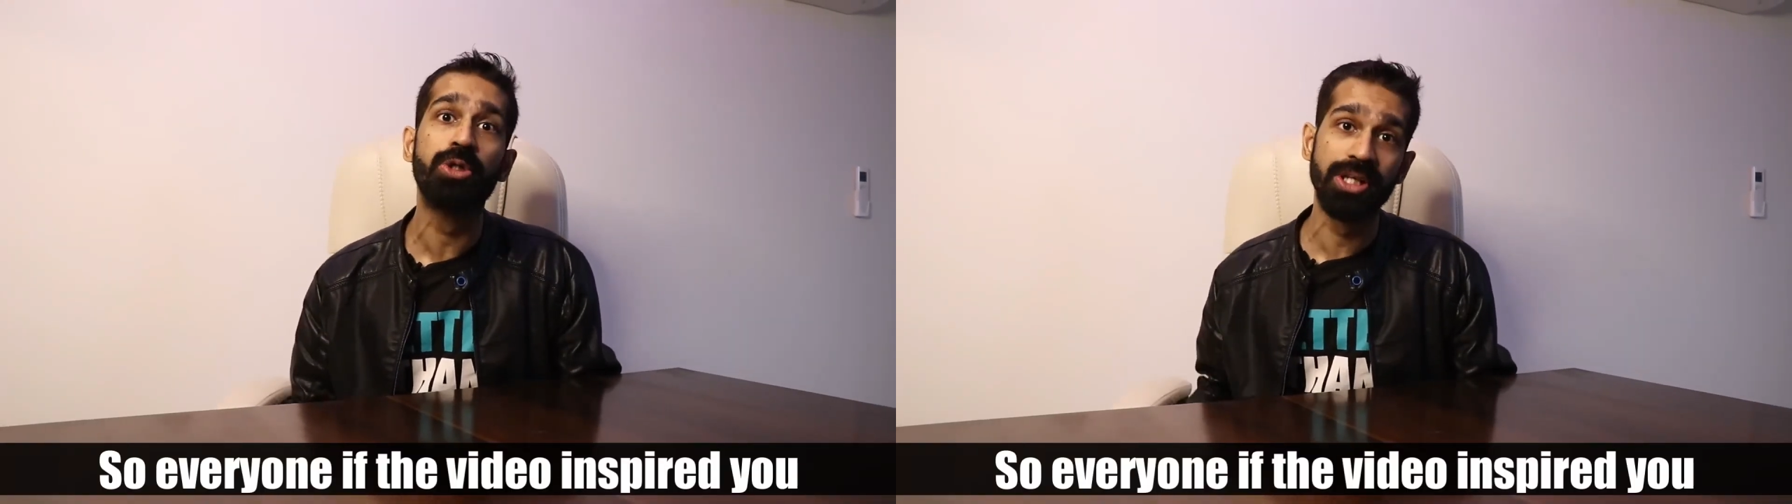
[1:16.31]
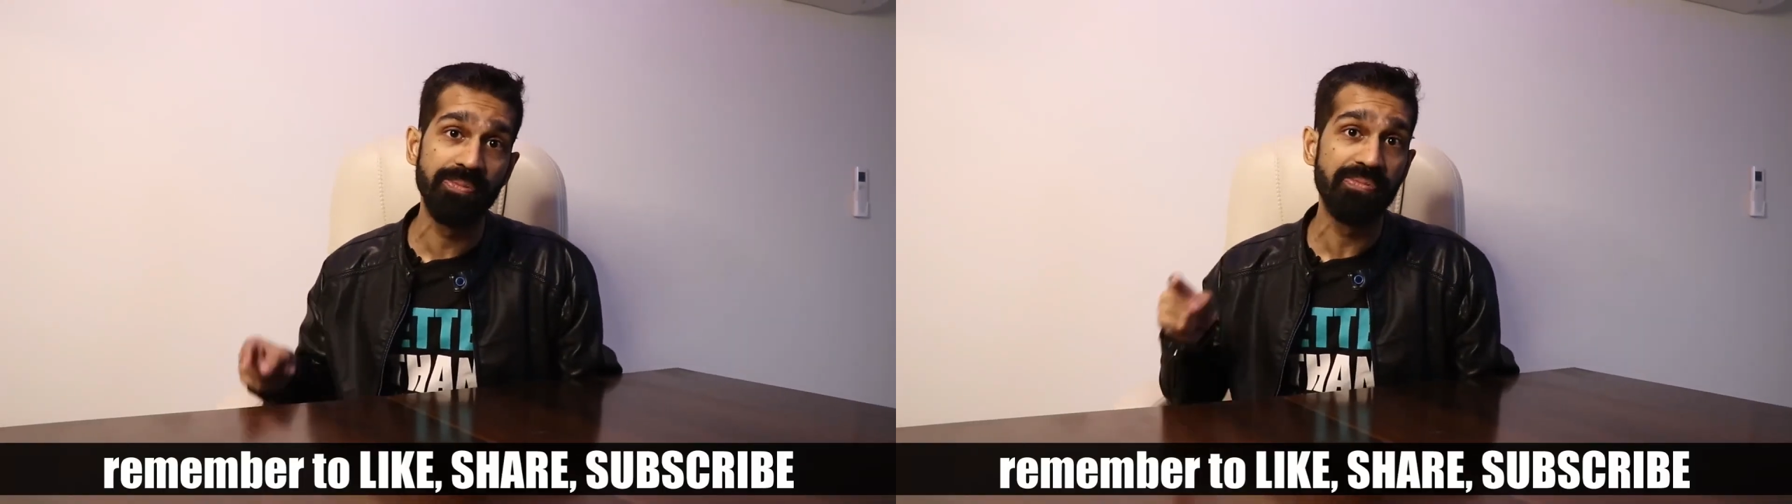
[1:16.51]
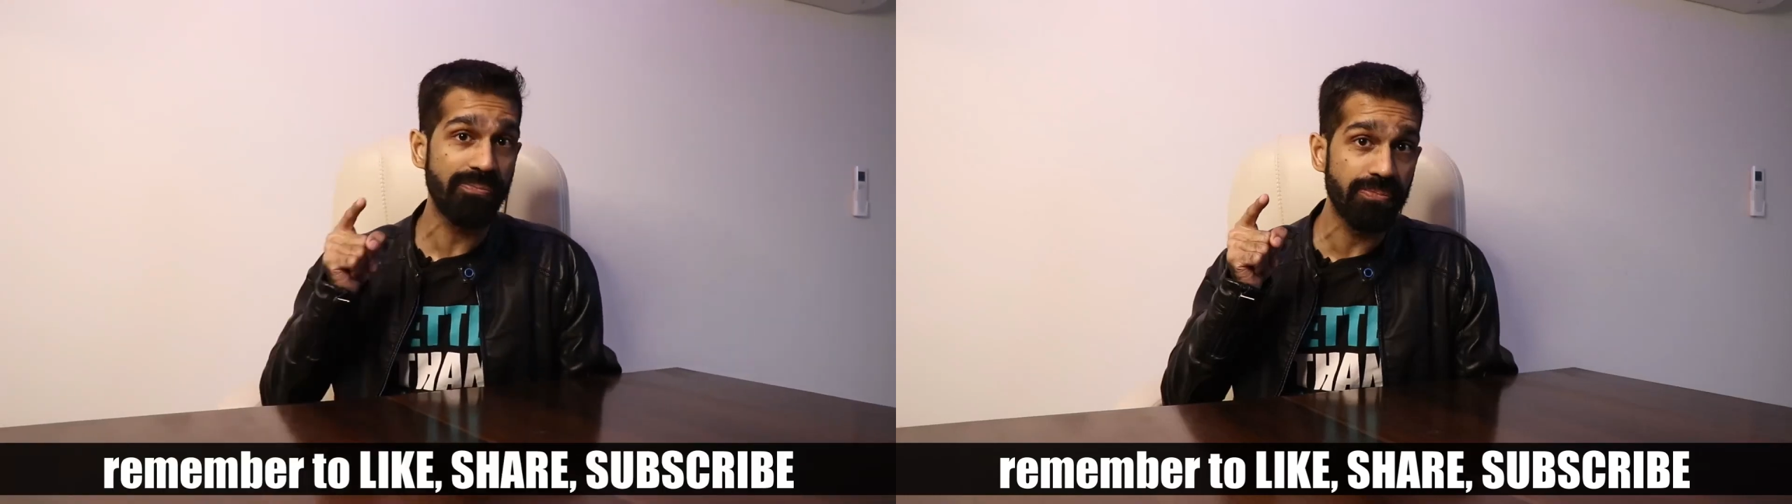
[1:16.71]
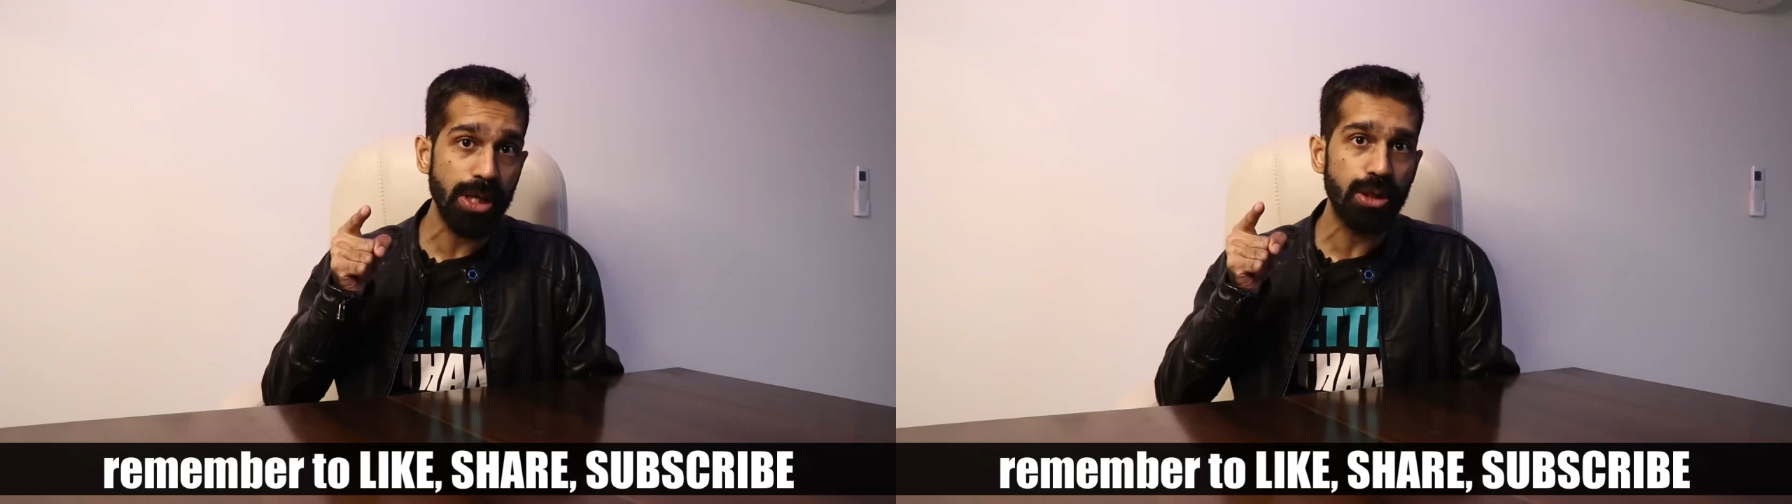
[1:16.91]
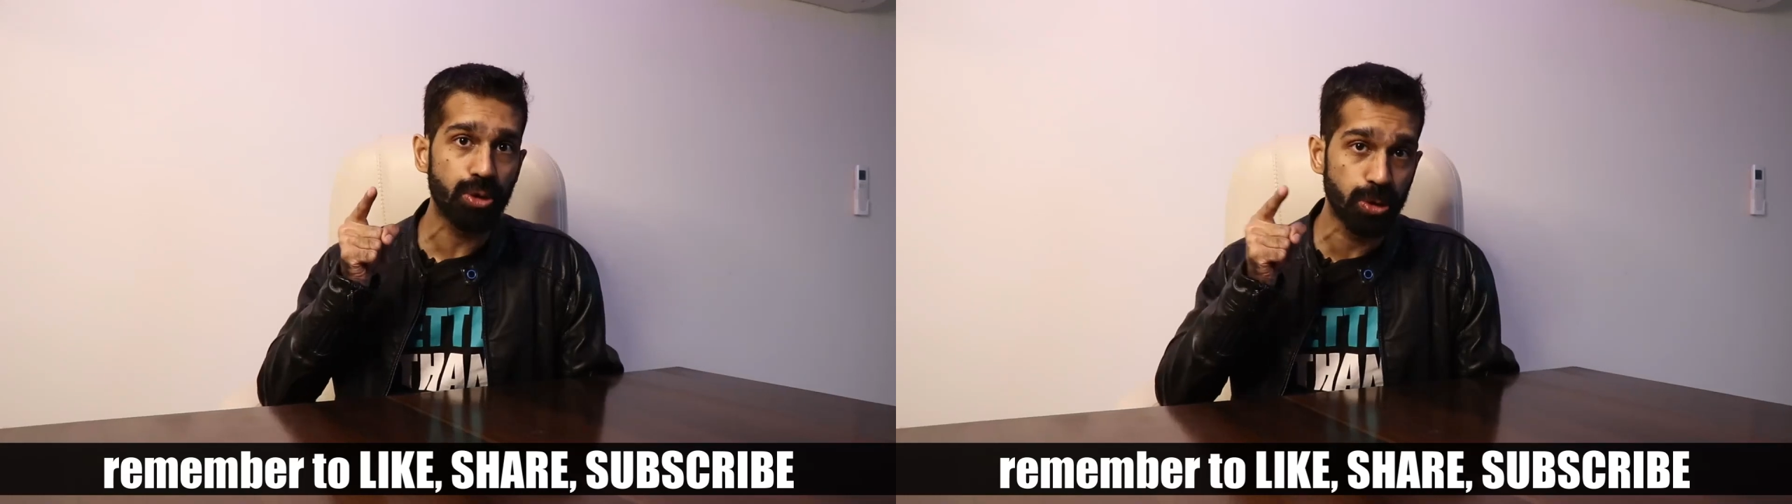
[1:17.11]

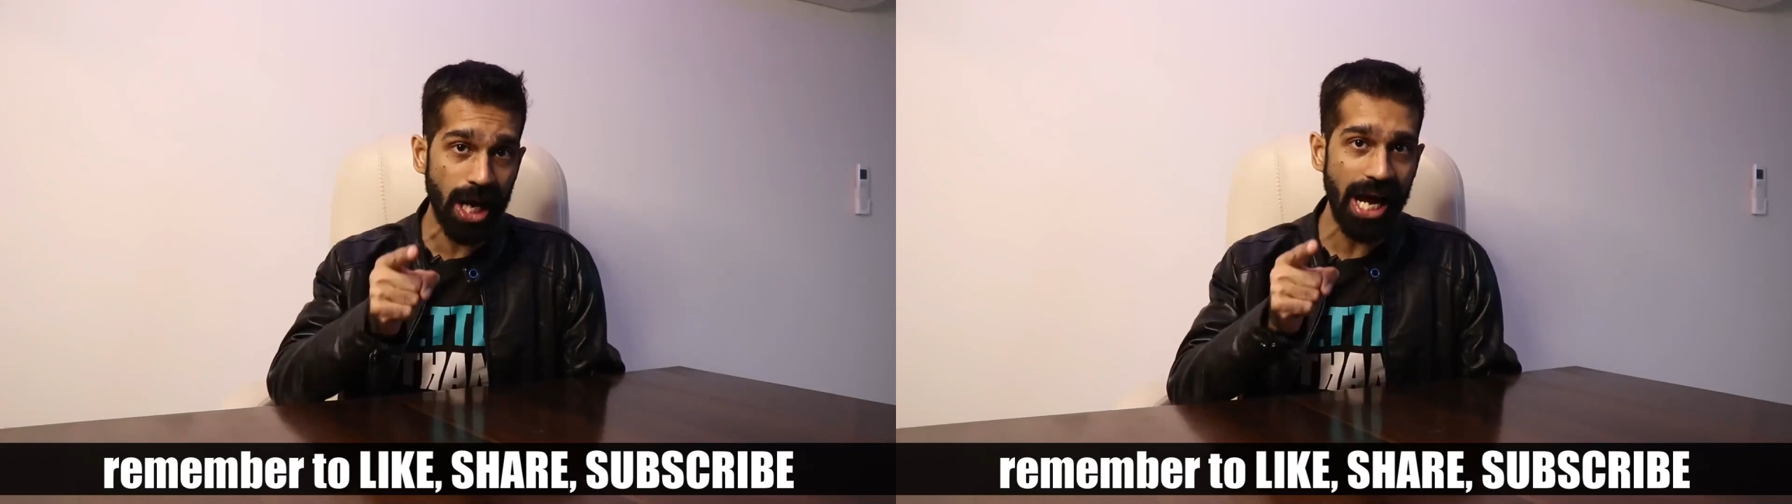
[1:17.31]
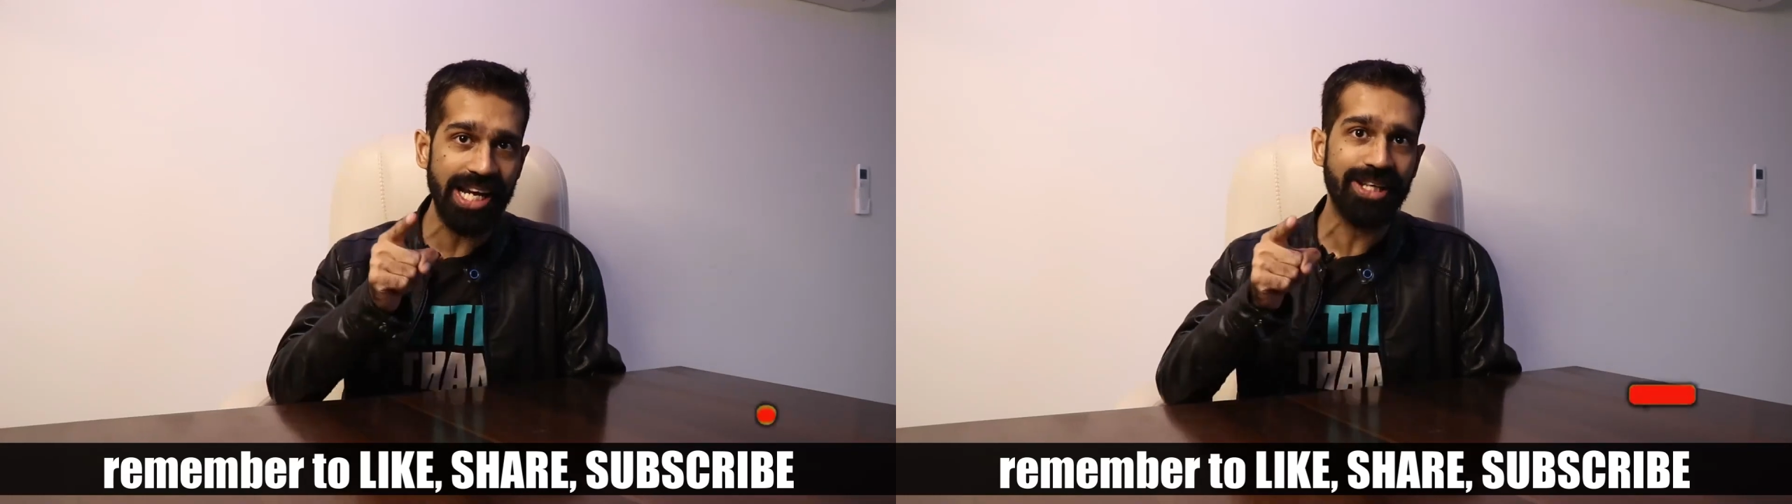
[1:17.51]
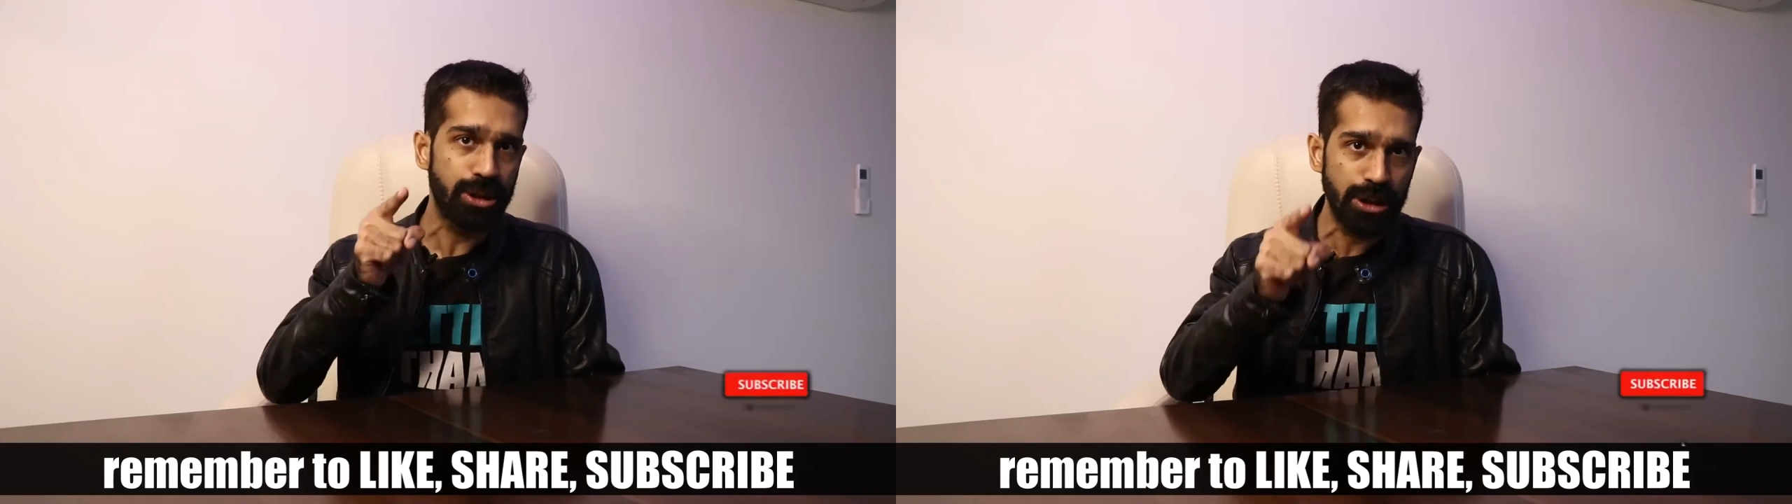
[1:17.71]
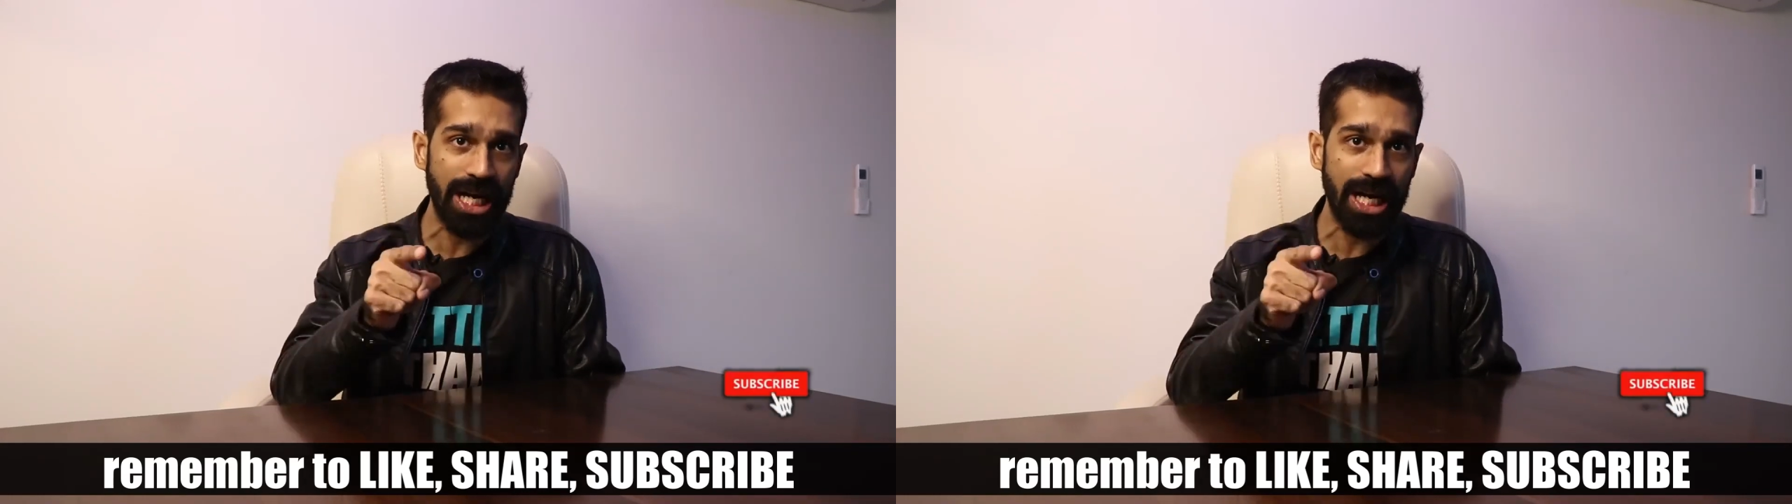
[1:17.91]
remember to like,